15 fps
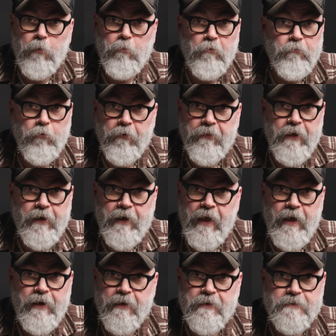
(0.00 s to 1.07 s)
before the
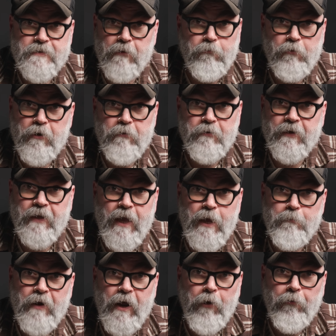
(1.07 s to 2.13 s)
Acadians ever even
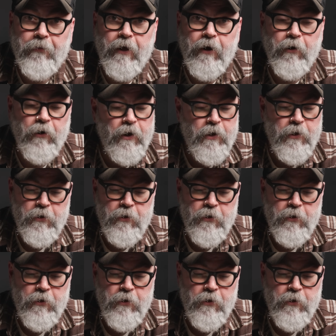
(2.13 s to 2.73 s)
came down there.